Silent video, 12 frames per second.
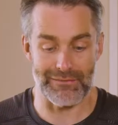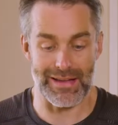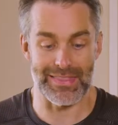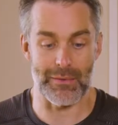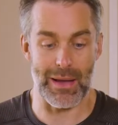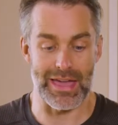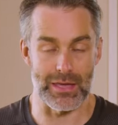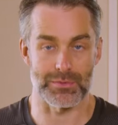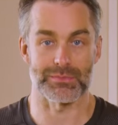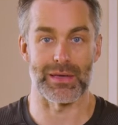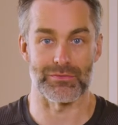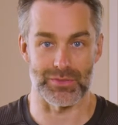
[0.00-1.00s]
find that my
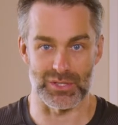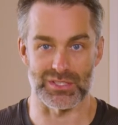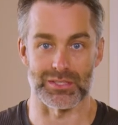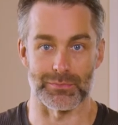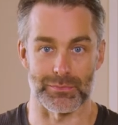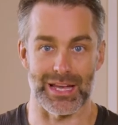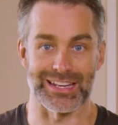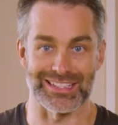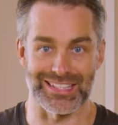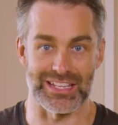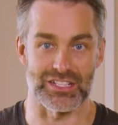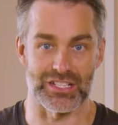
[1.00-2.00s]
hips may feel some kind of
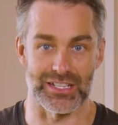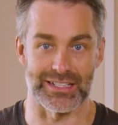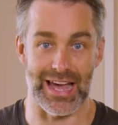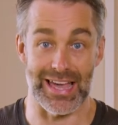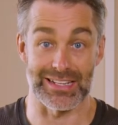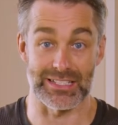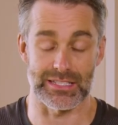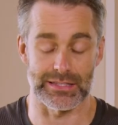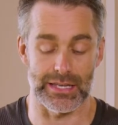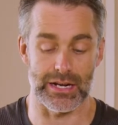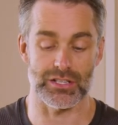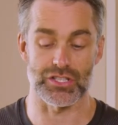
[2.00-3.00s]
tension and tightness in
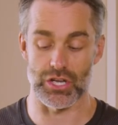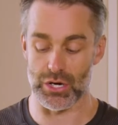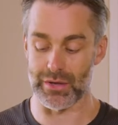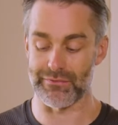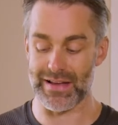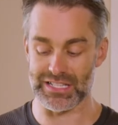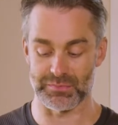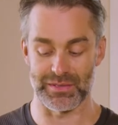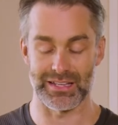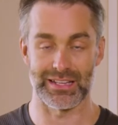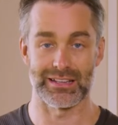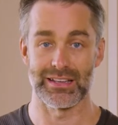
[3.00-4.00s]
there. So if I
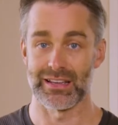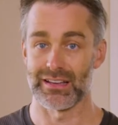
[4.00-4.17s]
spend